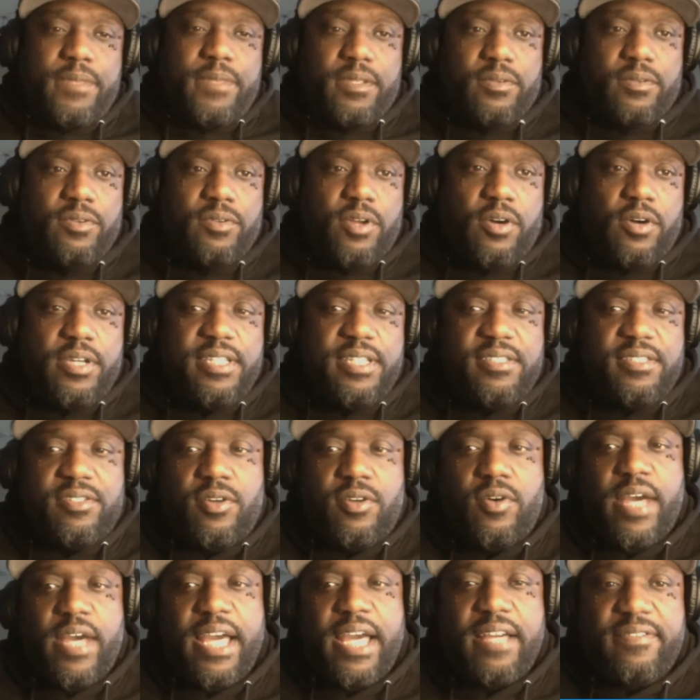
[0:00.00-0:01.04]
You know, he's
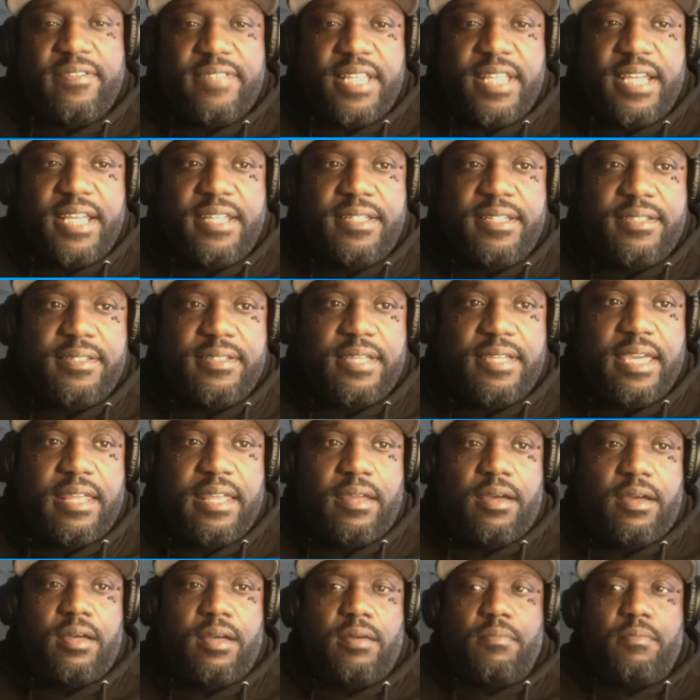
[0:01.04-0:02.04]
so athletic, and